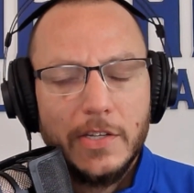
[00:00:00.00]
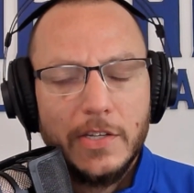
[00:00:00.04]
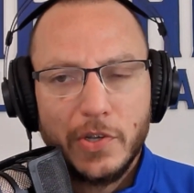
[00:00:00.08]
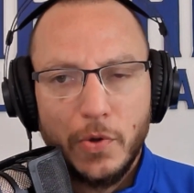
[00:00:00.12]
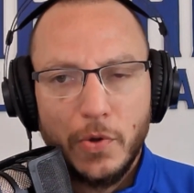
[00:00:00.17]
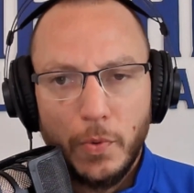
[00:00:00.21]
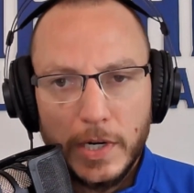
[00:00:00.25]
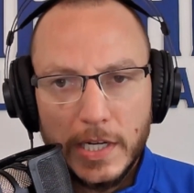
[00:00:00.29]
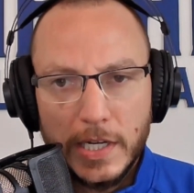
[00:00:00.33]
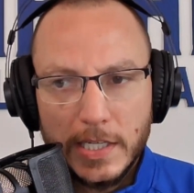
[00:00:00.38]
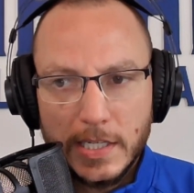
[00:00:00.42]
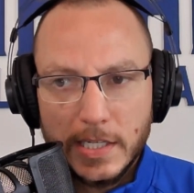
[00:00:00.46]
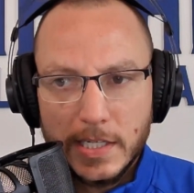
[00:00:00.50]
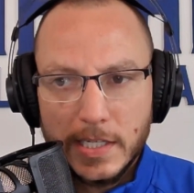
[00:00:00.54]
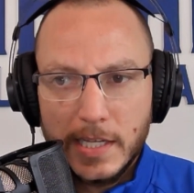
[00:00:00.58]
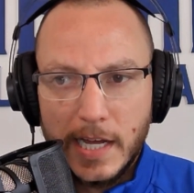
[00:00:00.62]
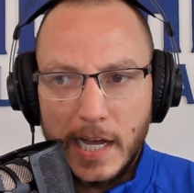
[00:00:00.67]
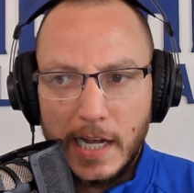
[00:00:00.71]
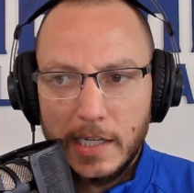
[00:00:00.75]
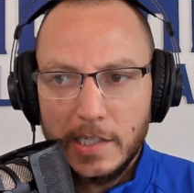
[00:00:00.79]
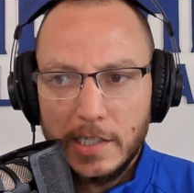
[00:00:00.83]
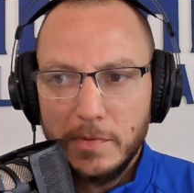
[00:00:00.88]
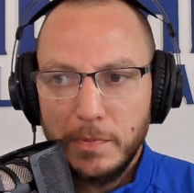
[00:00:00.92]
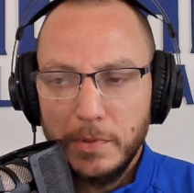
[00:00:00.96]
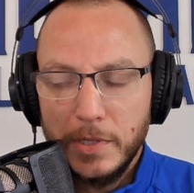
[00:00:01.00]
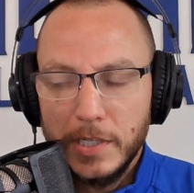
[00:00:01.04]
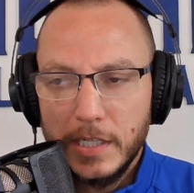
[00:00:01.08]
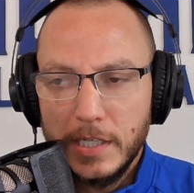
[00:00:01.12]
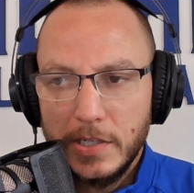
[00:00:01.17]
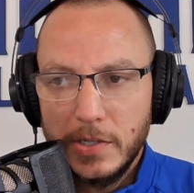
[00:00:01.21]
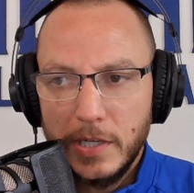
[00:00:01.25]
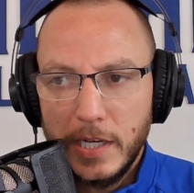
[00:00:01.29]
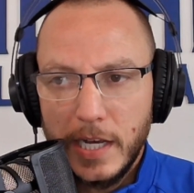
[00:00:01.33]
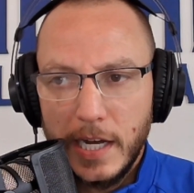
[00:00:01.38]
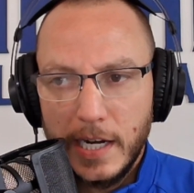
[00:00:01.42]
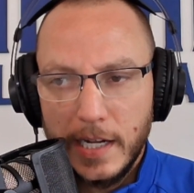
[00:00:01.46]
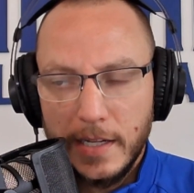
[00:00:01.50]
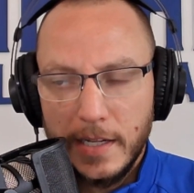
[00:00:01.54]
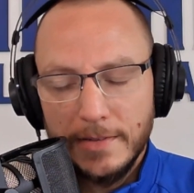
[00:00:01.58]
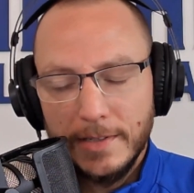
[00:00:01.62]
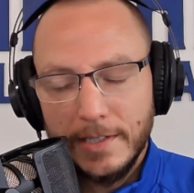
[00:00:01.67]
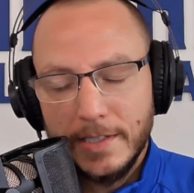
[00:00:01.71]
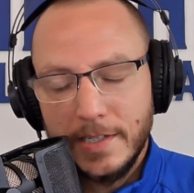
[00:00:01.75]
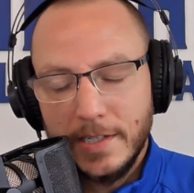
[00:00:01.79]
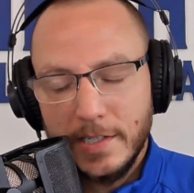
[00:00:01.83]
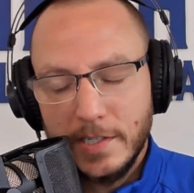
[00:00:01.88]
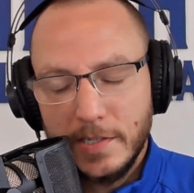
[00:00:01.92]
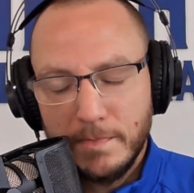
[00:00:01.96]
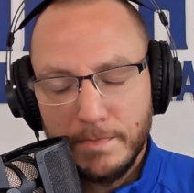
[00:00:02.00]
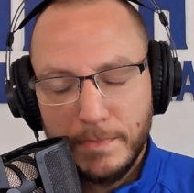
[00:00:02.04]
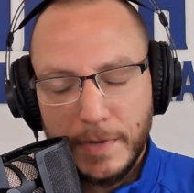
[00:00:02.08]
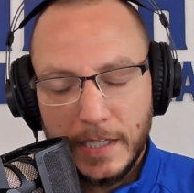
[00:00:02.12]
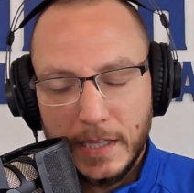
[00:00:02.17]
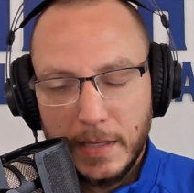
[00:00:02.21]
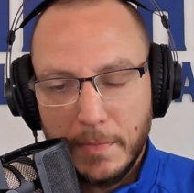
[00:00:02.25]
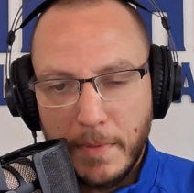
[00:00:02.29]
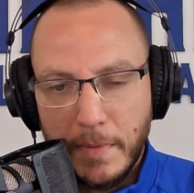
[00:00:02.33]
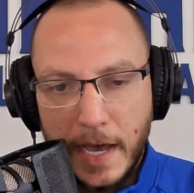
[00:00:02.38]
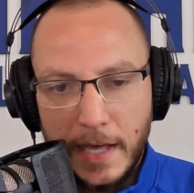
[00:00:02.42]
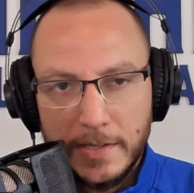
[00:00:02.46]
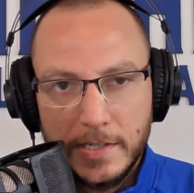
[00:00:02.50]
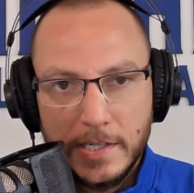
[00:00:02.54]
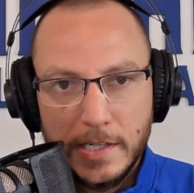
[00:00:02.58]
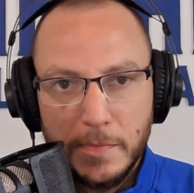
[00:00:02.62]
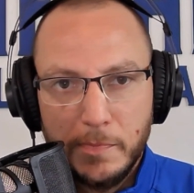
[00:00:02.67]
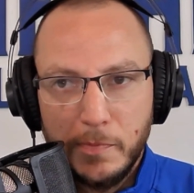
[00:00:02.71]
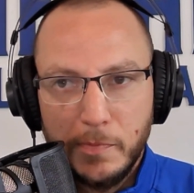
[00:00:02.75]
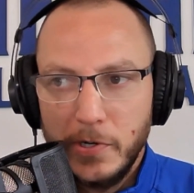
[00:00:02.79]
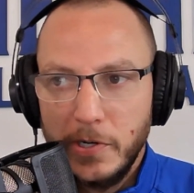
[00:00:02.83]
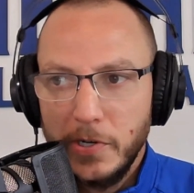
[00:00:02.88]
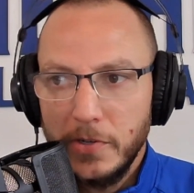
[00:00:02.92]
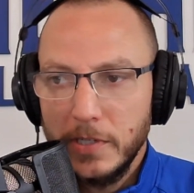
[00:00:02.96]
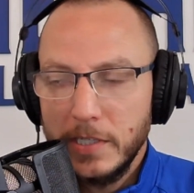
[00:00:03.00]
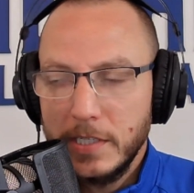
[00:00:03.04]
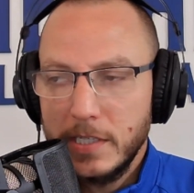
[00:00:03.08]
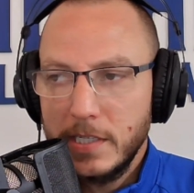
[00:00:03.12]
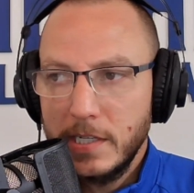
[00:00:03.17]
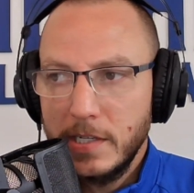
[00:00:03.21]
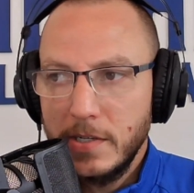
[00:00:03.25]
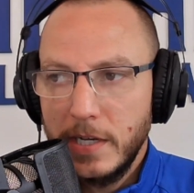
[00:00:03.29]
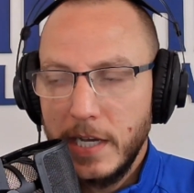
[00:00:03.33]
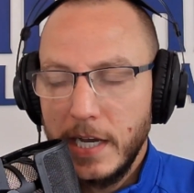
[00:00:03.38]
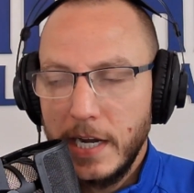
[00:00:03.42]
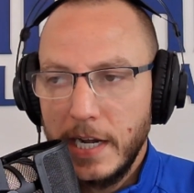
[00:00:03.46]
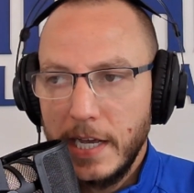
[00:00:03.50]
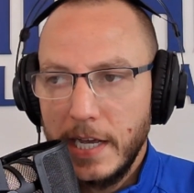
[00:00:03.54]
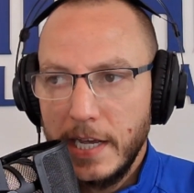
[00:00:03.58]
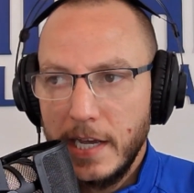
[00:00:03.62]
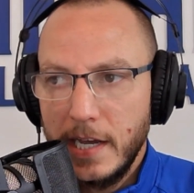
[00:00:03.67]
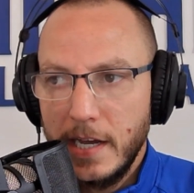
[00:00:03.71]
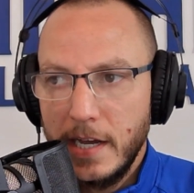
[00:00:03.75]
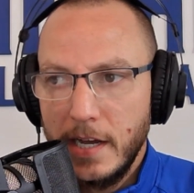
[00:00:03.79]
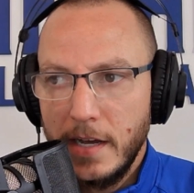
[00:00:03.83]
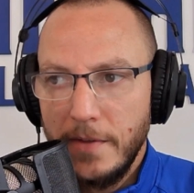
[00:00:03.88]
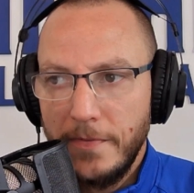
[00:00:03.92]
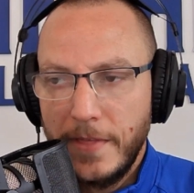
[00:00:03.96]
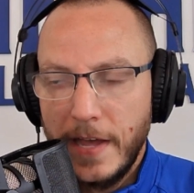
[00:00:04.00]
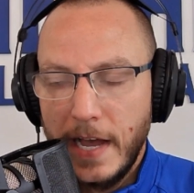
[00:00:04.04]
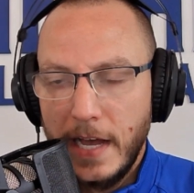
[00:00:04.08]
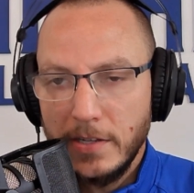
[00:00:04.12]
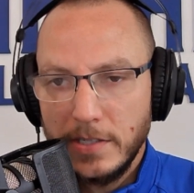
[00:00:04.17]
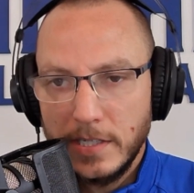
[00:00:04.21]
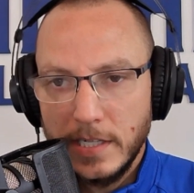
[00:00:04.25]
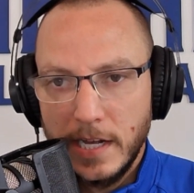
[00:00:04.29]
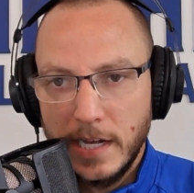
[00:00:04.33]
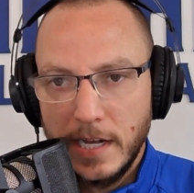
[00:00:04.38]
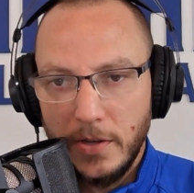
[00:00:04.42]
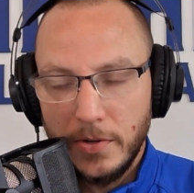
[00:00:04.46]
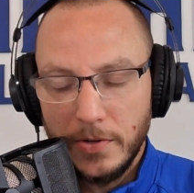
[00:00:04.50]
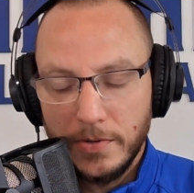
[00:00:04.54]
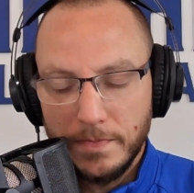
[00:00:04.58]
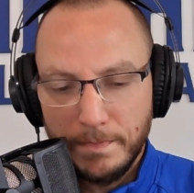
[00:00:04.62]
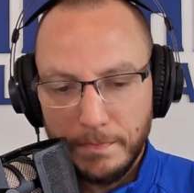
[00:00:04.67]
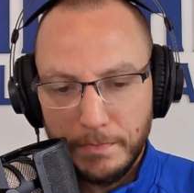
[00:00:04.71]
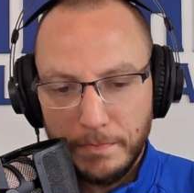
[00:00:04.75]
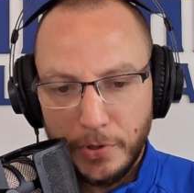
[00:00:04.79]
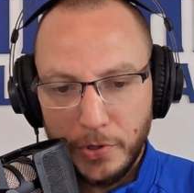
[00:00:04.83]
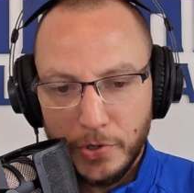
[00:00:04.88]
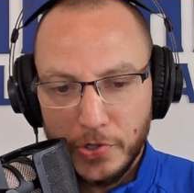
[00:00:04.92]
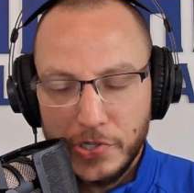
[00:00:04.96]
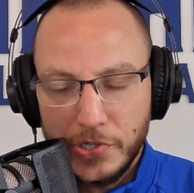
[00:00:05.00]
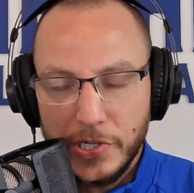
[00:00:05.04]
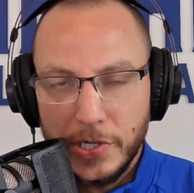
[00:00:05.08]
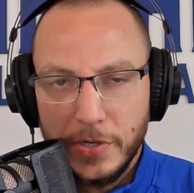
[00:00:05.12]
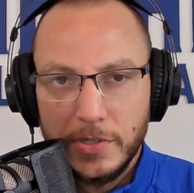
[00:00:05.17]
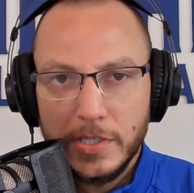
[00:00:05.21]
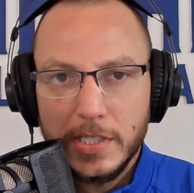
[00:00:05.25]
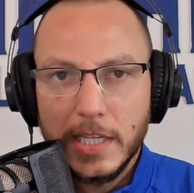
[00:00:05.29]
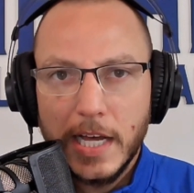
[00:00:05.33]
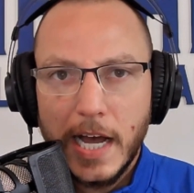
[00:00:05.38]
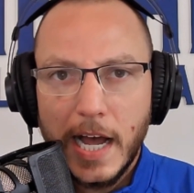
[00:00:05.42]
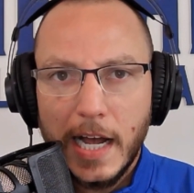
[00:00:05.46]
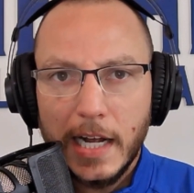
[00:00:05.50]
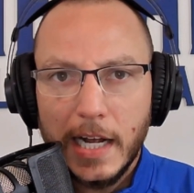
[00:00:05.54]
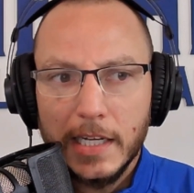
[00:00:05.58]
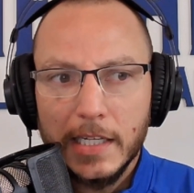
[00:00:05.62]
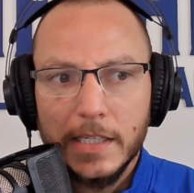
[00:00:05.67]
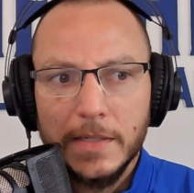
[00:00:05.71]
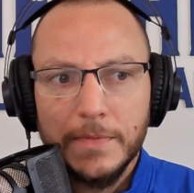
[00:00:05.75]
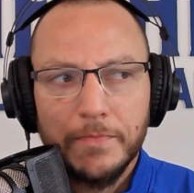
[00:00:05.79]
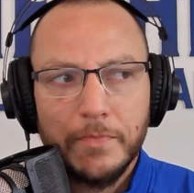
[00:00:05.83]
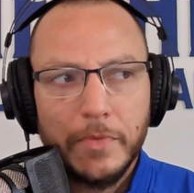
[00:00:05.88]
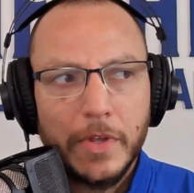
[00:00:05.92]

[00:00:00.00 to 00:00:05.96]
So what is a stock split? Let's just make the math simple here. Let's say you got a $1,000 per share stock,